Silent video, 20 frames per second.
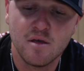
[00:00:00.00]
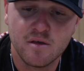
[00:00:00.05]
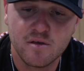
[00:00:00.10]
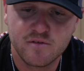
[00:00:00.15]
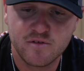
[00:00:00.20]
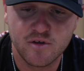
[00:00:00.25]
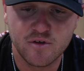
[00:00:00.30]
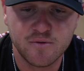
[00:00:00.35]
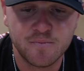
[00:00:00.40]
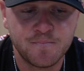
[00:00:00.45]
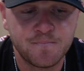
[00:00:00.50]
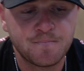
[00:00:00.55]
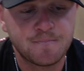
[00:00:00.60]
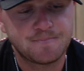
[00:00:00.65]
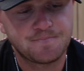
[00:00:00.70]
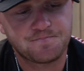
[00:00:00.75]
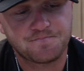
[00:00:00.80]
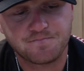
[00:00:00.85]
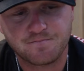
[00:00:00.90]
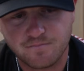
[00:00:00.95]
So
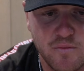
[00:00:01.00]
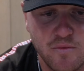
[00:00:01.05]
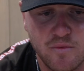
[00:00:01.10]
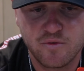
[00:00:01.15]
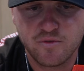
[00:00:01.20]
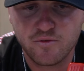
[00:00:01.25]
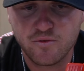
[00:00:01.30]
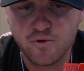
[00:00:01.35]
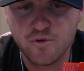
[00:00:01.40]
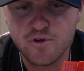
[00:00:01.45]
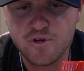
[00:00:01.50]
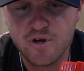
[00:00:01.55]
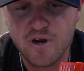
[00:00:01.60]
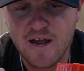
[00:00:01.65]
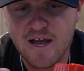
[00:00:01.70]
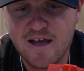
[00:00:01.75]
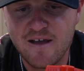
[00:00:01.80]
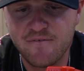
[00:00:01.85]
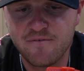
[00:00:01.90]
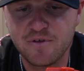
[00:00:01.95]
screw your
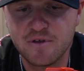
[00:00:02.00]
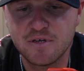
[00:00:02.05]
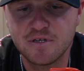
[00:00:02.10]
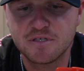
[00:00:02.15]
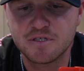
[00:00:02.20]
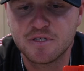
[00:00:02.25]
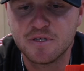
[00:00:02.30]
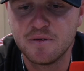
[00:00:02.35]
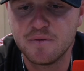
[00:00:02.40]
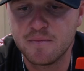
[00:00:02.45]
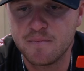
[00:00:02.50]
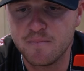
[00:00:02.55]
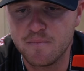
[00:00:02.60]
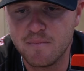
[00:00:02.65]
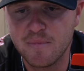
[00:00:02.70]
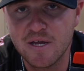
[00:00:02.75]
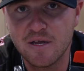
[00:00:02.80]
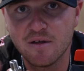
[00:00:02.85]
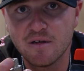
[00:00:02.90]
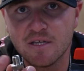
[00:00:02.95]
1/2 inch
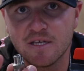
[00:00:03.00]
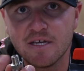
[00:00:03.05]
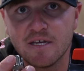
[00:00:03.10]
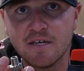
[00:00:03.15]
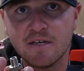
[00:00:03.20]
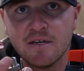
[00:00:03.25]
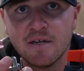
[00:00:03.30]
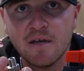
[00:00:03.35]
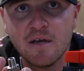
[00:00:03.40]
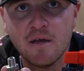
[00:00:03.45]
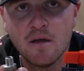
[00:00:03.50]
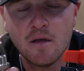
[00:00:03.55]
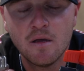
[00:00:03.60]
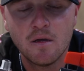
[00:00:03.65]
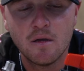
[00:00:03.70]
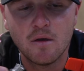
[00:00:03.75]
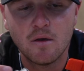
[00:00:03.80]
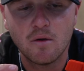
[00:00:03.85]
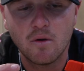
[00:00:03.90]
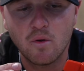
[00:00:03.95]
male end
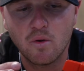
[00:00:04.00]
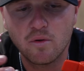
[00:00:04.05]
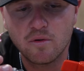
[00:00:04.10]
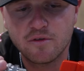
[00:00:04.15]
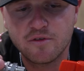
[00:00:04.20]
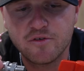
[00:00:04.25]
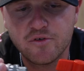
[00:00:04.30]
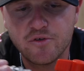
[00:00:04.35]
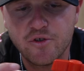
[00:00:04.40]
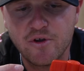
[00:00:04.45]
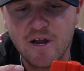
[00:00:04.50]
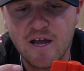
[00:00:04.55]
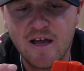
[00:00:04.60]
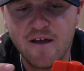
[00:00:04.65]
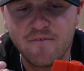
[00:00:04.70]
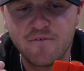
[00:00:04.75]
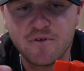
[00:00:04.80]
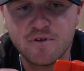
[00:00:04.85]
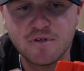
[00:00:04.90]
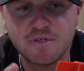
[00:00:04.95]
onto your
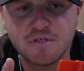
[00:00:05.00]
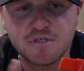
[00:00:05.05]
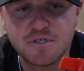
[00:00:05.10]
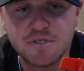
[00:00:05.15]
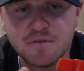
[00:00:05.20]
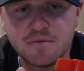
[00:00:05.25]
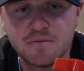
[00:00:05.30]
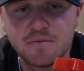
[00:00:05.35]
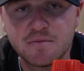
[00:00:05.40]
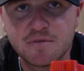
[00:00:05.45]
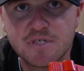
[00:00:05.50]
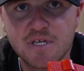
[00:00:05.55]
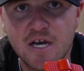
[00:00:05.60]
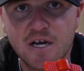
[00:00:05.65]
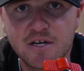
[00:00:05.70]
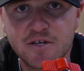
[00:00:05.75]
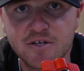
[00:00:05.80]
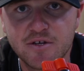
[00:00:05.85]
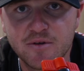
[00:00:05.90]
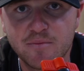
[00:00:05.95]
1/2 inch
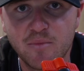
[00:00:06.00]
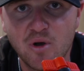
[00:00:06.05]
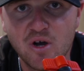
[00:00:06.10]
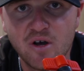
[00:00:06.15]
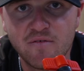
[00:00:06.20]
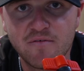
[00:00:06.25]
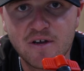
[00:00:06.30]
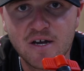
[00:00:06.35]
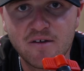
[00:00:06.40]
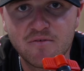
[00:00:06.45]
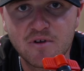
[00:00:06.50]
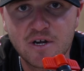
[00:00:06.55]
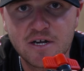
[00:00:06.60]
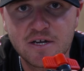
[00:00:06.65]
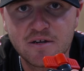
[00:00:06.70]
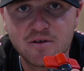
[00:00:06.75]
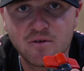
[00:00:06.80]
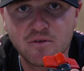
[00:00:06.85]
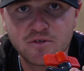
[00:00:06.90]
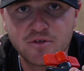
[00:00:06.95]
side of your ball valve right
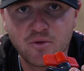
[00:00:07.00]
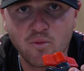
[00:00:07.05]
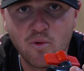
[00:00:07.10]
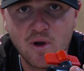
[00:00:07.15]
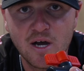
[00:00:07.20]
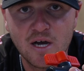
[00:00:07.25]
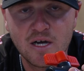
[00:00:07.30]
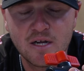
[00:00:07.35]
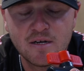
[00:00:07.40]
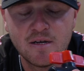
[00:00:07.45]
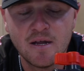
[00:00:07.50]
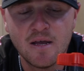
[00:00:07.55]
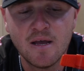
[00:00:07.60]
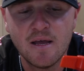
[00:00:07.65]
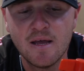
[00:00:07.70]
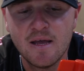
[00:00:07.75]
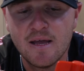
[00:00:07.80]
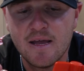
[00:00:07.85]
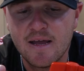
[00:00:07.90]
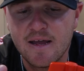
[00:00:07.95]
here on your wand,
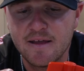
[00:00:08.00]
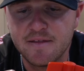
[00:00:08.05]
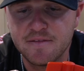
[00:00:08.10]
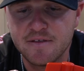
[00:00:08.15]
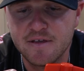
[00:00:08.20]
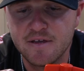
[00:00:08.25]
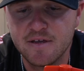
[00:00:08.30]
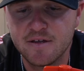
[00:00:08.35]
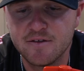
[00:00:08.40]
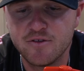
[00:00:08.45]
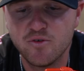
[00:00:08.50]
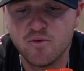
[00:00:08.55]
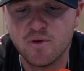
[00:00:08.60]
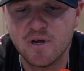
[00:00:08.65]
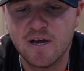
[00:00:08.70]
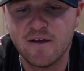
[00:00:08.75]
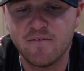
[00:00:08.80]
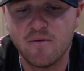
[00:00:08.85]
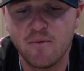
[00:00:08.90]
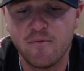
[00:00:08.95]
and then you will
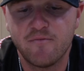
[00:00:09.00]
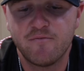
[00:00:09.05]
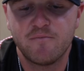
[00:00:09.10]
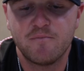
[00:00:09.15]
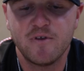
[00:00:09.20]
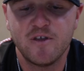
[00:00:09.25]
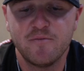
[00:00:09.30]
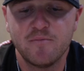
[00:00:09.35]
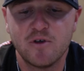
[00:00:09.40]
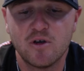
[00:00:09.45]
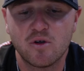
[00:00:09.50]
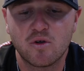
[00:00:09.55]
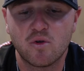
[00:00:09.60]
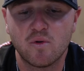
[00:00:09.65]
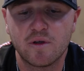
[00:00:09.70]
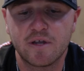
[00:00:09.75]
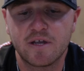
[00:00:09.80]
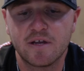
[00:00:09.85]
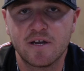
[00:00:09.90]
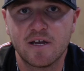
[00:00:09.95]
have a female
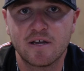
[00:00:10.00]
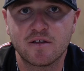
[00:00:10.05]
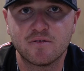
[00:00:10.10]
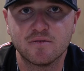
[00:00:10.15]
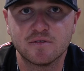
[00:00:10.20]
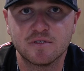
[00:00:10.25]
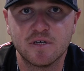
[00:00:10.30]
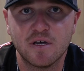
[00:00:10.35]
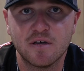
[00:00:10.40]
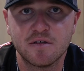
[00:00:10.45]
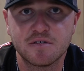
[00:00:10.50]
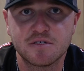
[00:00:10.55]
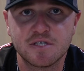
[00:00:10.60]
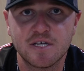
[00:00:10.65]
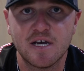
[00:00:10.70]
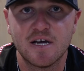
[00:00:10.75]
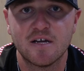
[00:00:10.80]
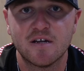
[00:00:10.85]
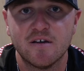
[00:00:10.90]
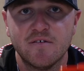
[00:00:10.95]
quick connect on the other side